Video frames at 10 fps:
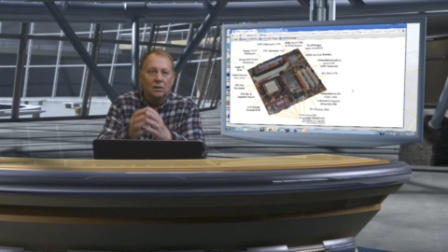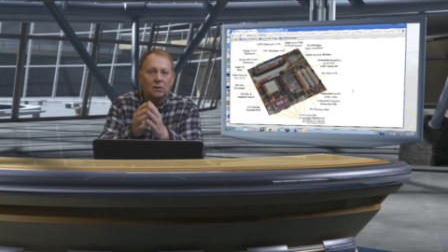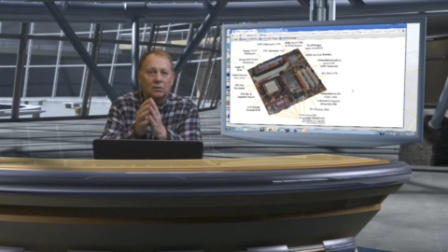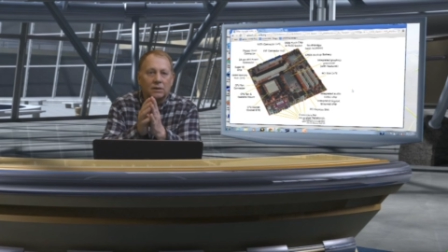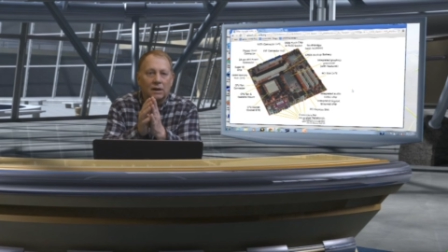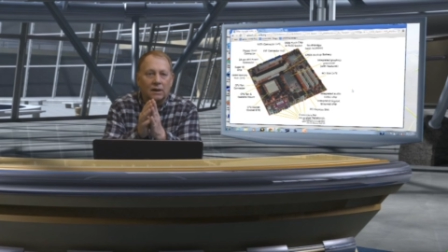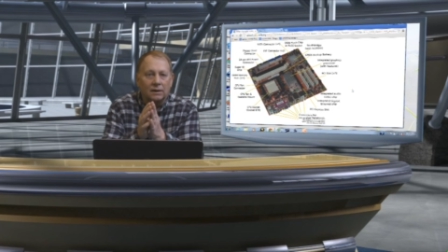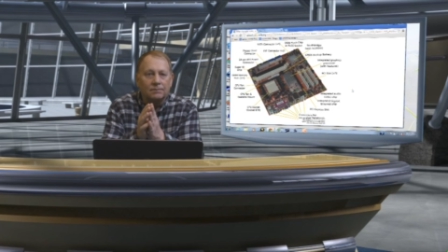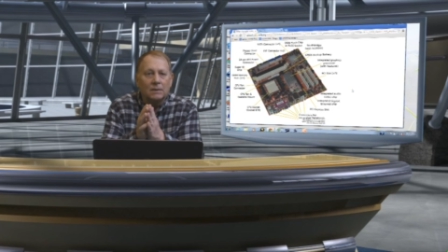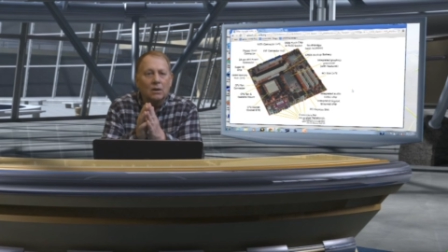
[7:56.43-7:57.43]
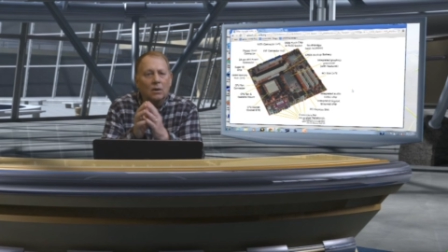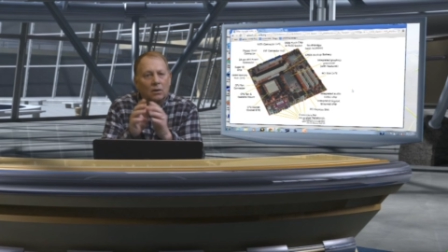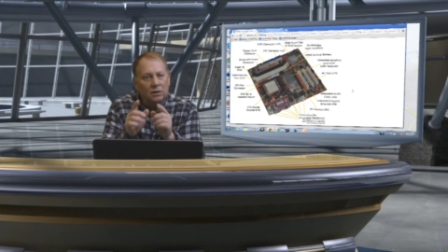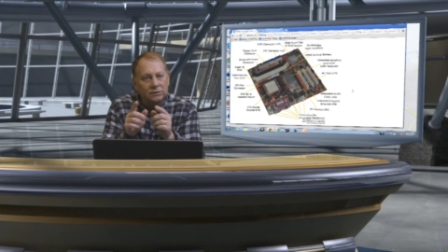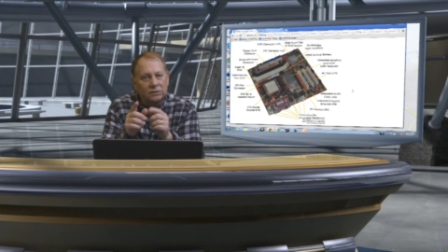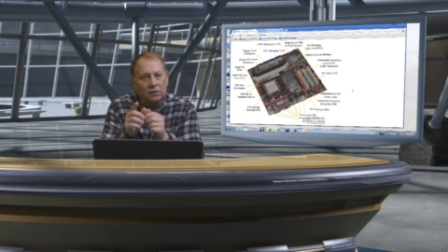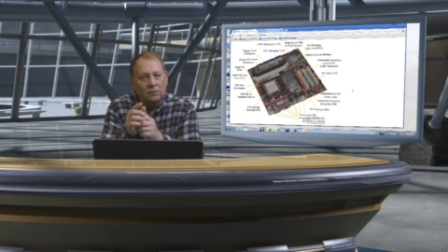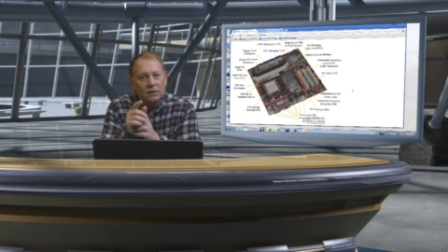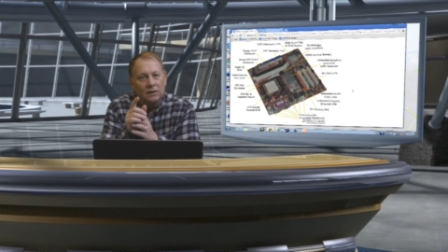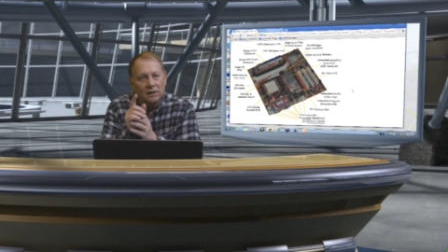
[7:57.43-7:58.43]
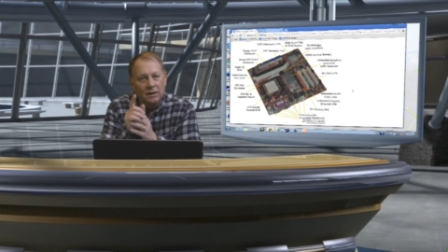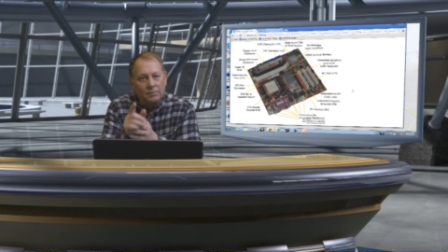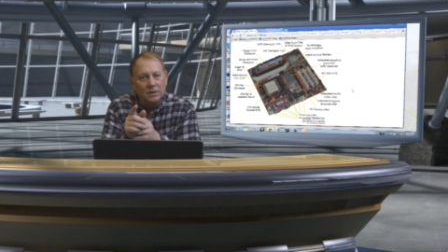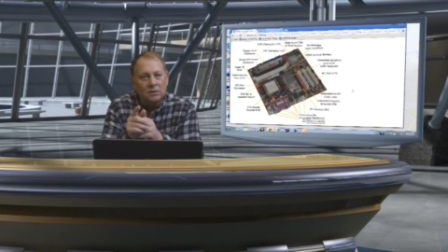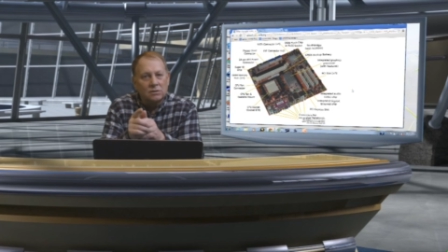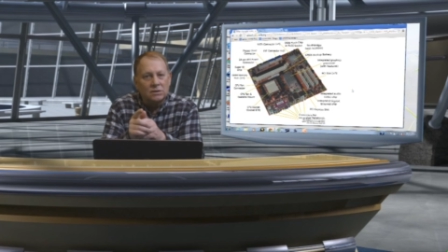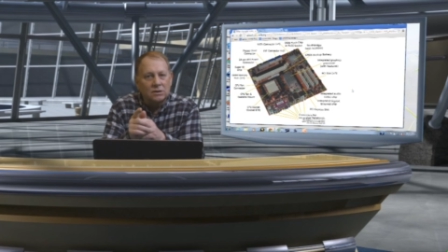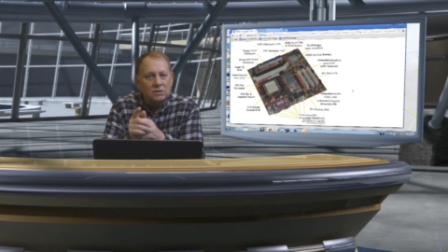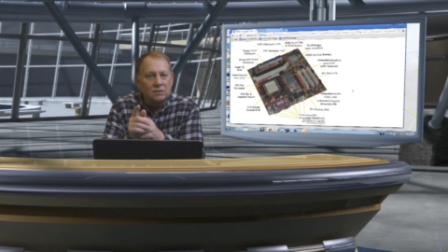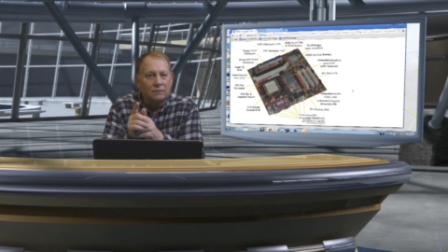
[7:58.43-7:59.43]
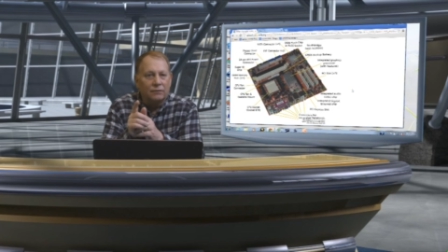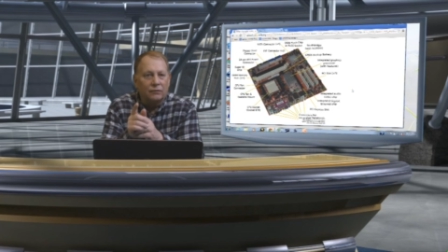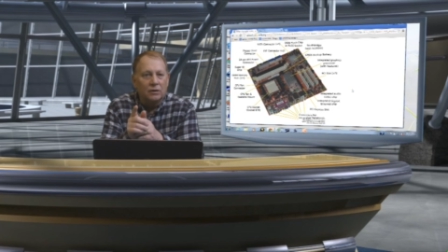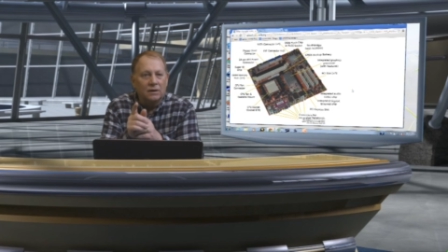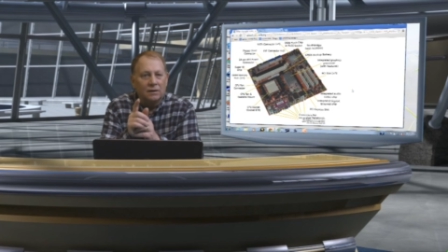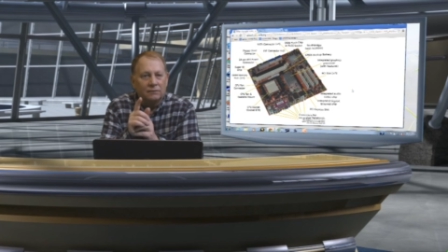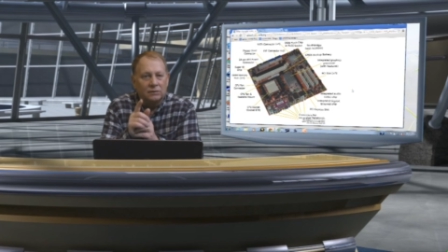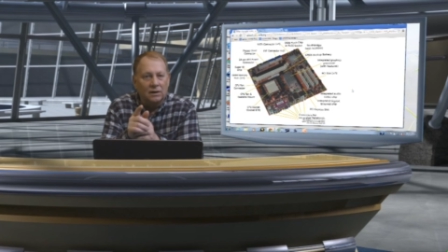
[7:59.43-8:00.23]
Okay. Also, keeping your system free of